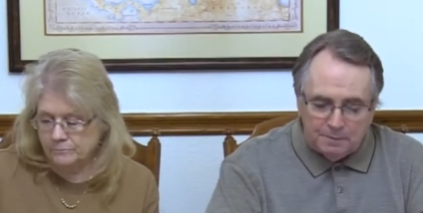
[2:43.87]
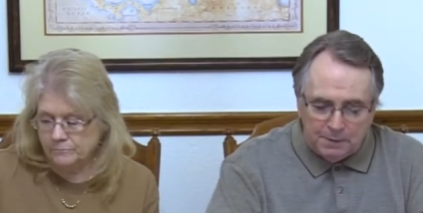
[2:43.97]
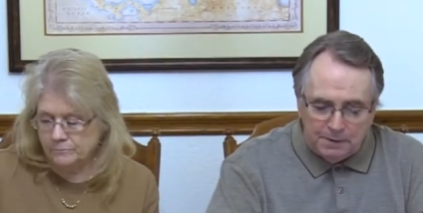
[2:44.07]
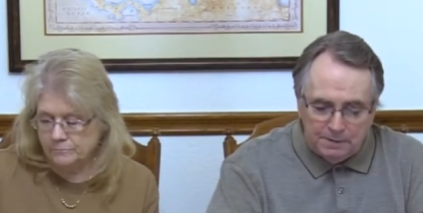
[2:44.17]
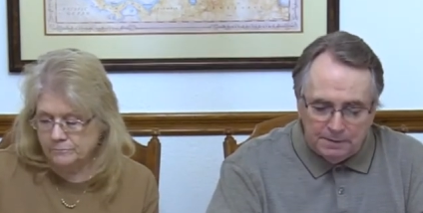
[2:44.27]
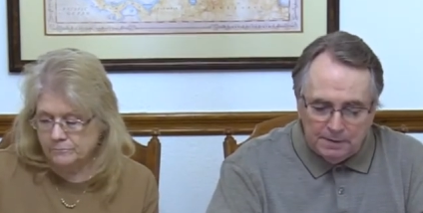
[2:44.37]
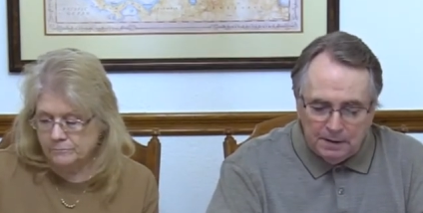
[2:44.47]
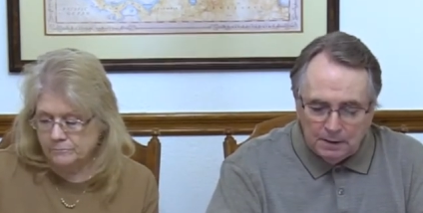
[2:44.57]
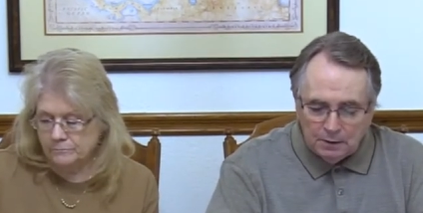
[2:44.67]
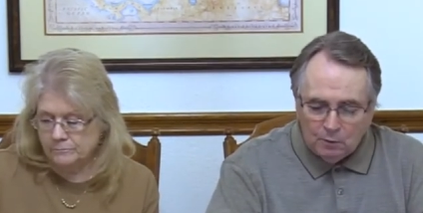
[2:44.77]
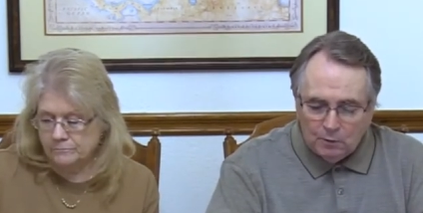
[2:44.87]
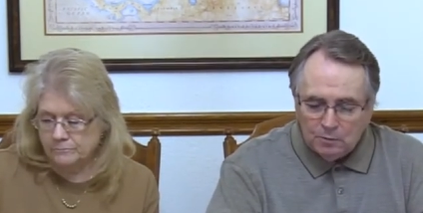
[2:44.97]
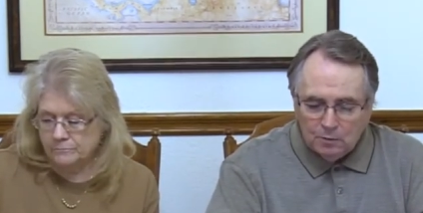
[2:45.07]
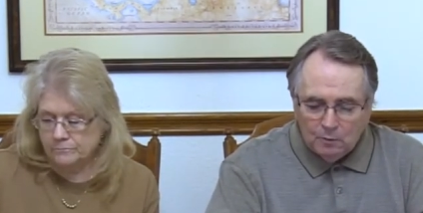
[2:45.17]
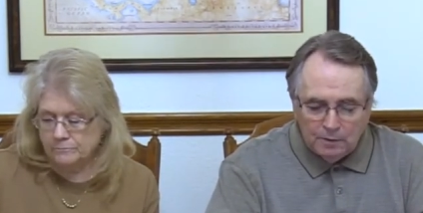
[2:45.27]
Speaker 1: to me, 'Lord,
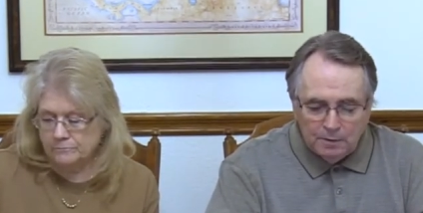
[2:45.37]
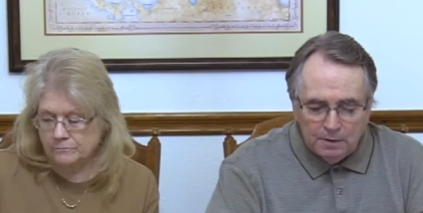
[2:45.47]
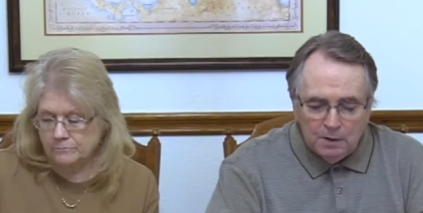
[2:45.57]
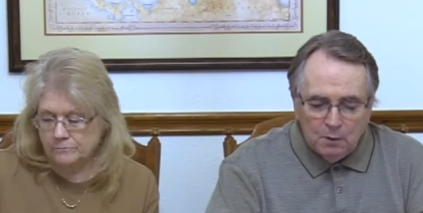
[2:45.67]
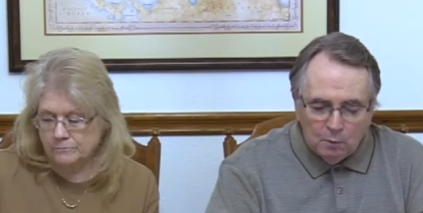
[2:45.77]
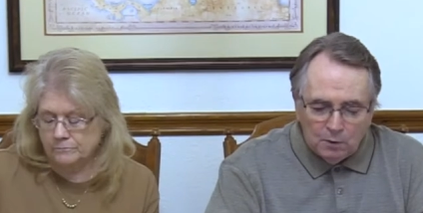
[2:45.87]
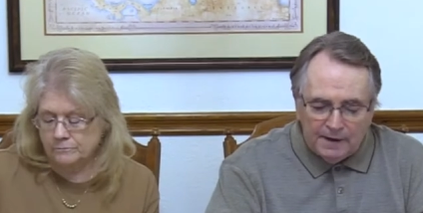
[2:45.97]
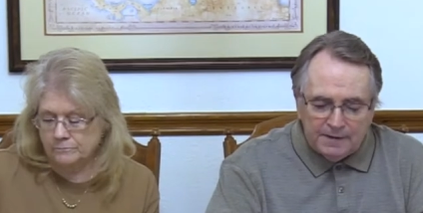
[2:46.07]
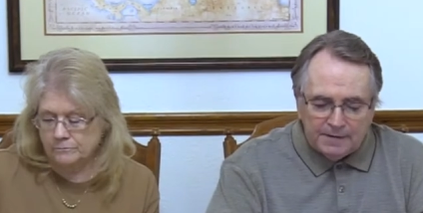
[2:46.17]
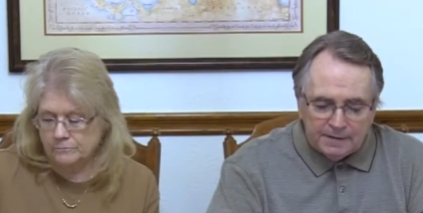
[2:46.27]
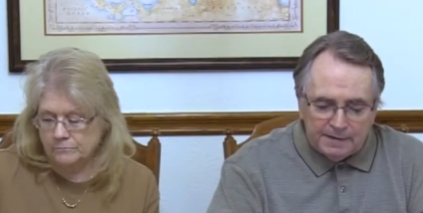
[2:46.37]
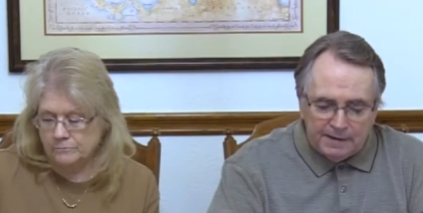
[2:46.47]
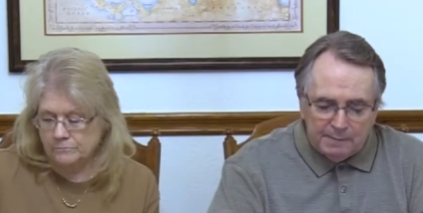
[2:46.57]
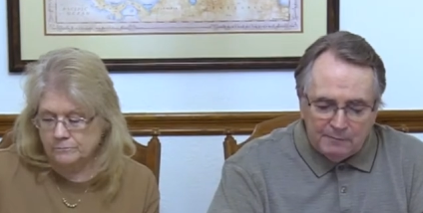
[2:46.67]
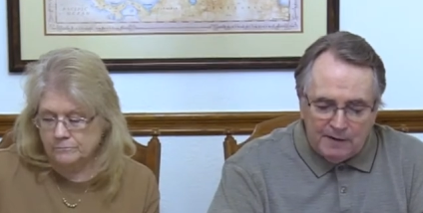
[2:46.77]
Lord,' will enter the
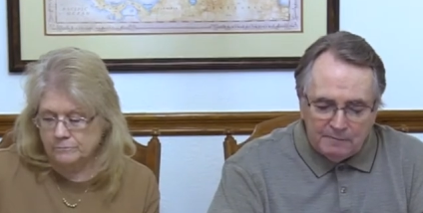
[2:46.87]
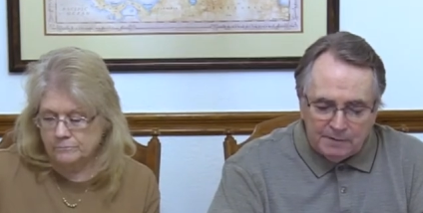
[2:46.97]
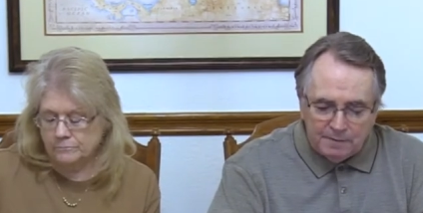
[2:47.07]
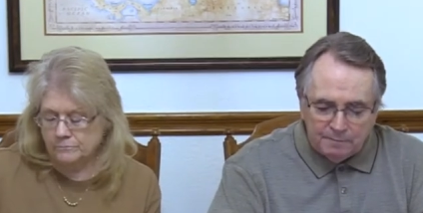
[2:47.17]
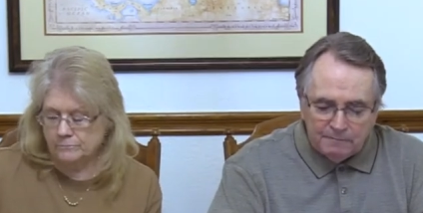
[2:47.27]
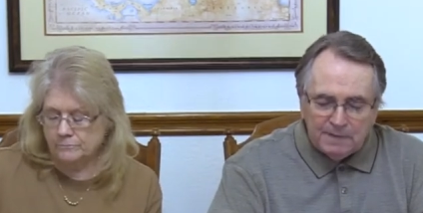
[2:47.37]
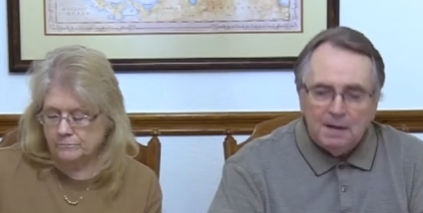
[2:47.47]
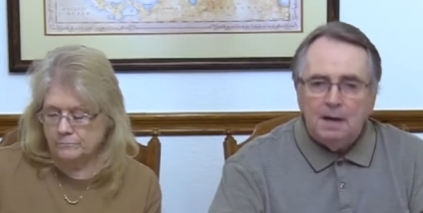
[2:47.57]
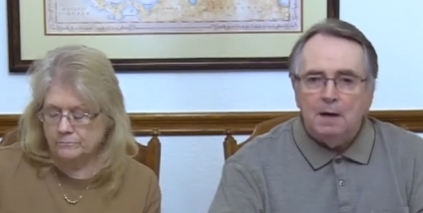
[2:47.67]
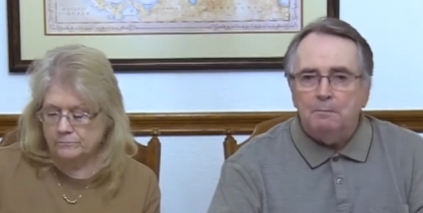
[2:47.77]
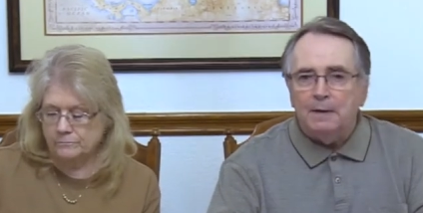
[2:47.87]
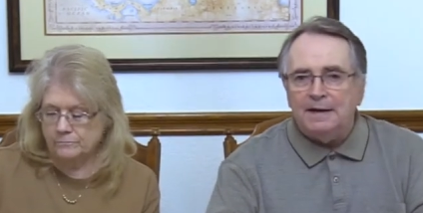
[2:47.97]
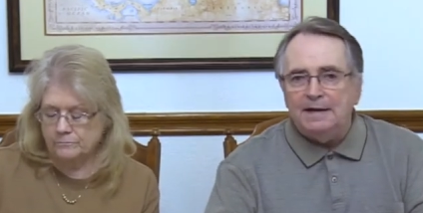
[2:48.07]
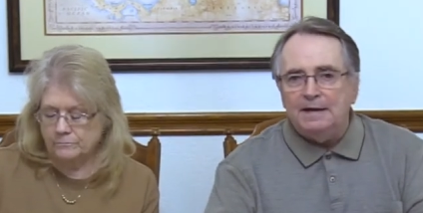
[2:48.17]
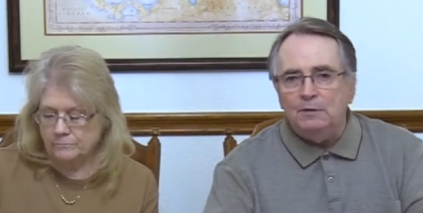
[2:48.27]
kingdom of heaven, but
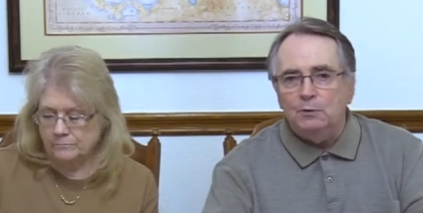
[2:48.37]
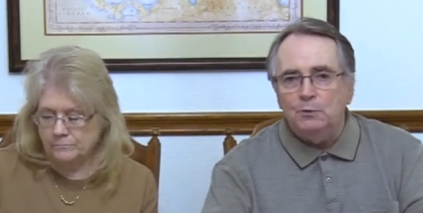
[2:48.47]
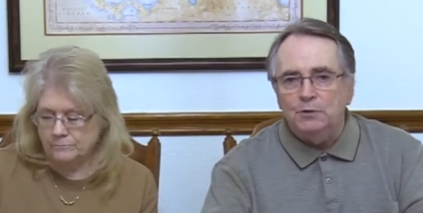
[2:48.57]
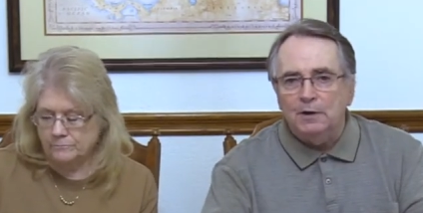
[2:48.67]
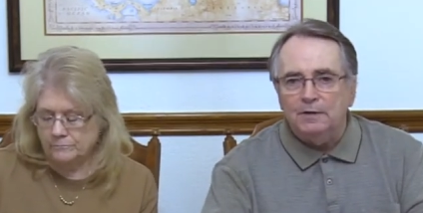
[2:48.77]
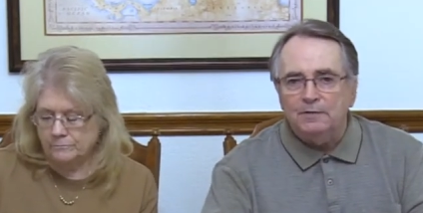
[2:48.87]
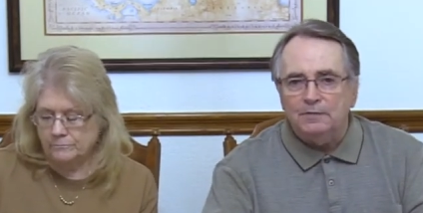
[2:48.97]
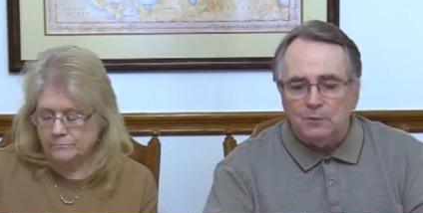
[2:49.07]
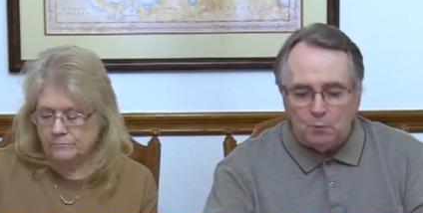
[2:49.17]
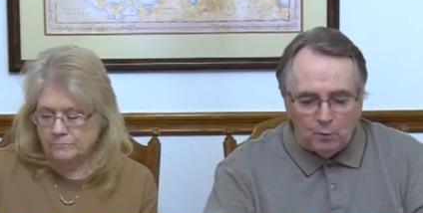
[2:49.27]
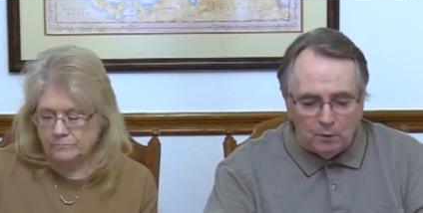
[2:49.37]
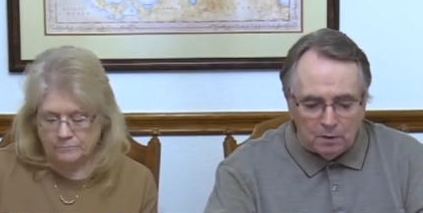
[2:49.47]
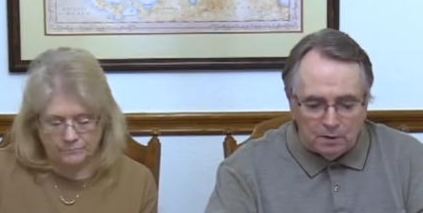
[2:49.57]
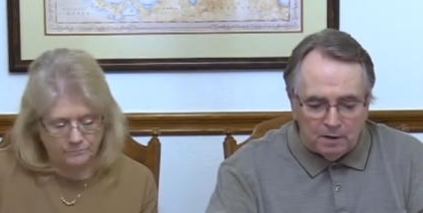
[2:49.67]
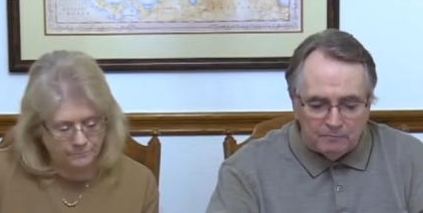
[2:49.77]
he who does the
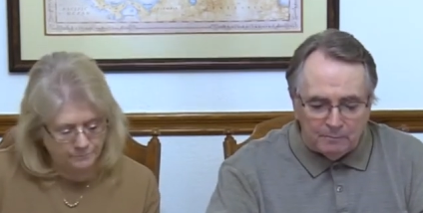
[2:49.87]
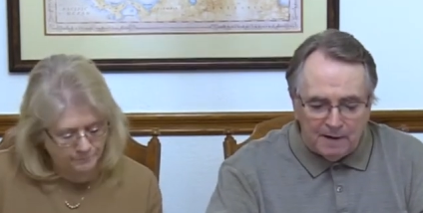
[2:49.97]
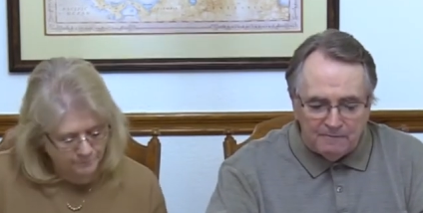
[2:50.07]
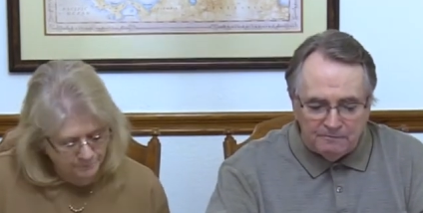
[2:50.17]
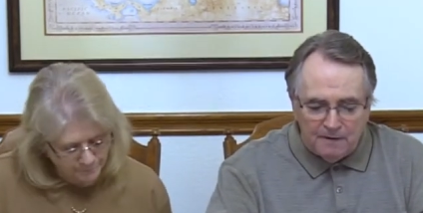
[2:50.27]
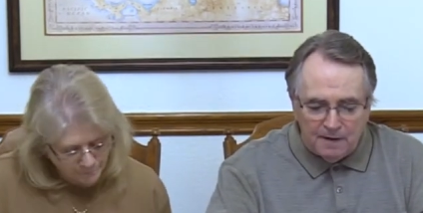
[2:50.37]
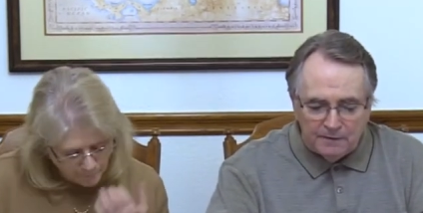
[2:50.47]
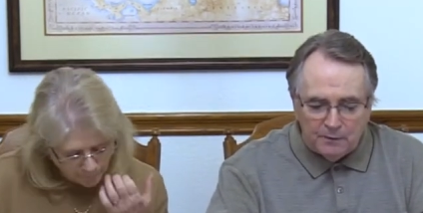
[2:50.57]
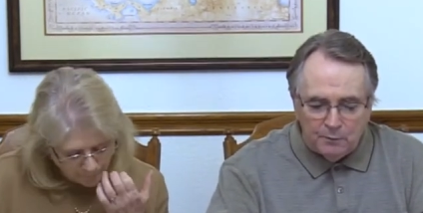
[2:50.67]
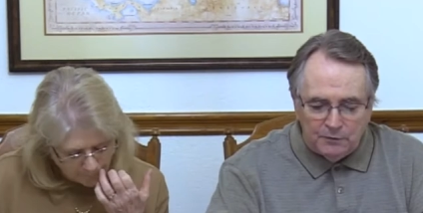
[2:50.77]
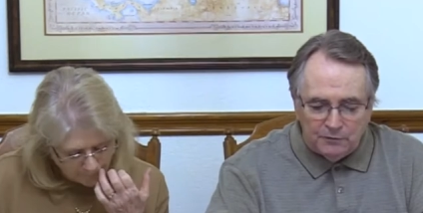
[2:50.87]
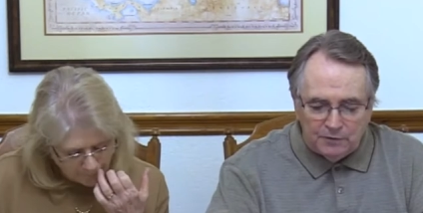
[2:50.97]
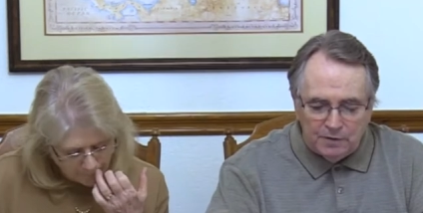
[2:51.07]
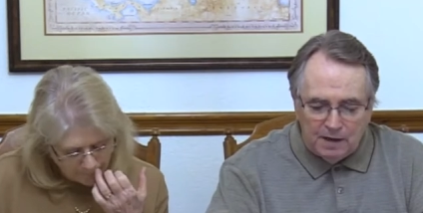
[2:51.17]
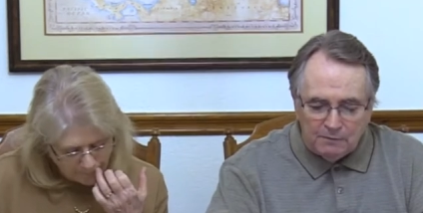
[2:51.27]
will of my Father who is
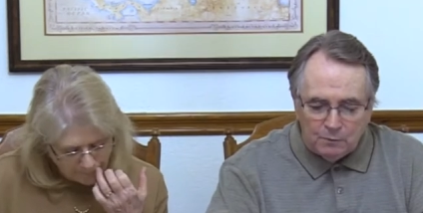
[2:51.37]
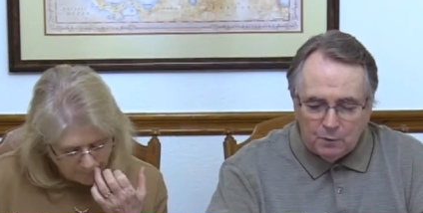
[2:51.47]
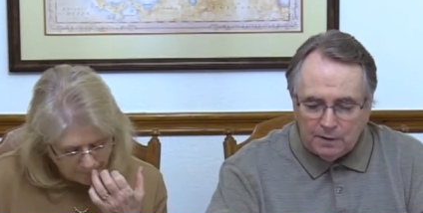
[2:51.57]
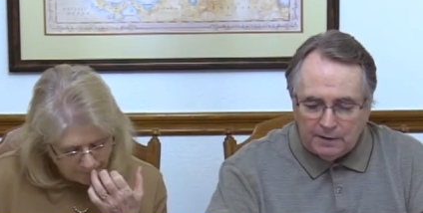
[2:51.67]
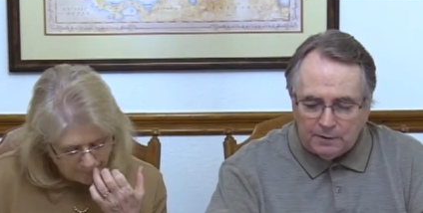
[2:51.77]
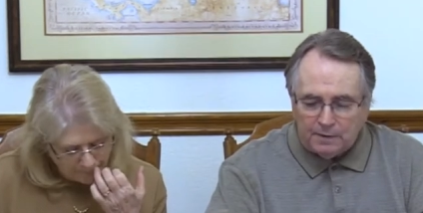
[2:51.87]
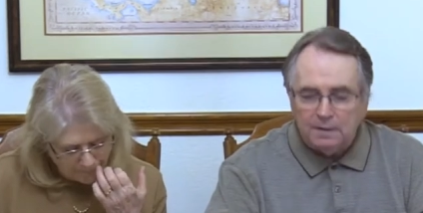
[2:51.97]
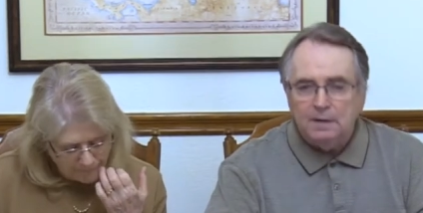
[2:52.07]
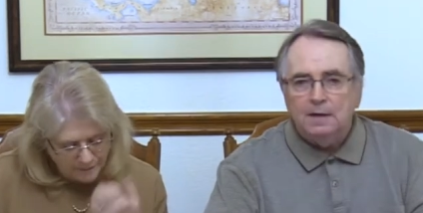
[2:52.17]
in heaven will enter."